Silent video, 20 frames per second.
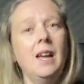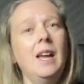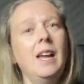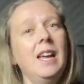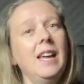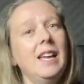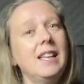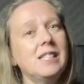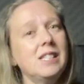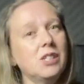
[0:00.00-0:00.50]

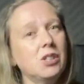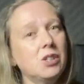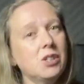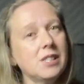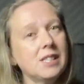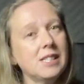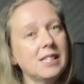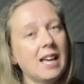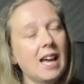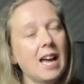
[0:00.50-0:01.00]
It's a
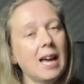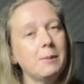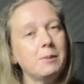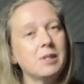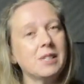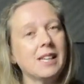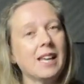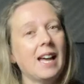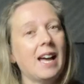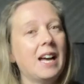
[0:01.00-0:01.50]
good time
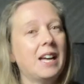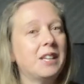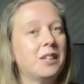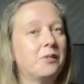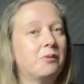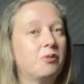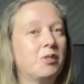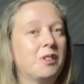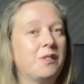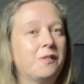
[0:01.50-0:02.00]
to kind
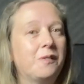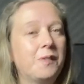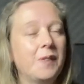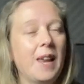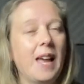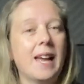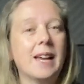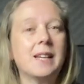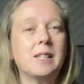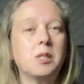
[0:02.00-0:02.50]
of
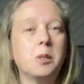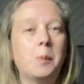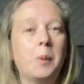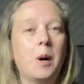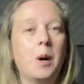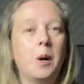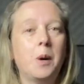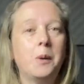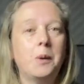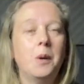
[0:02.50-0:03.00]
reflect
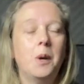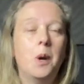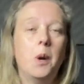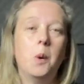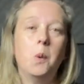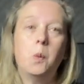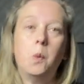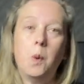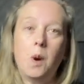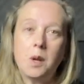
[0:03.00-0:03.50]
upon
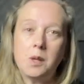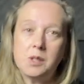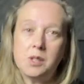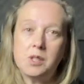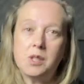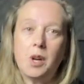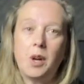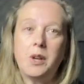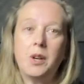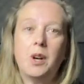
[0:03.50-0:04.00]
what's
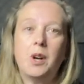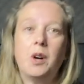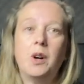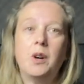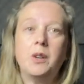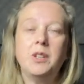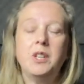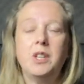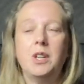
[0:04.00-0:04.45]
gone on.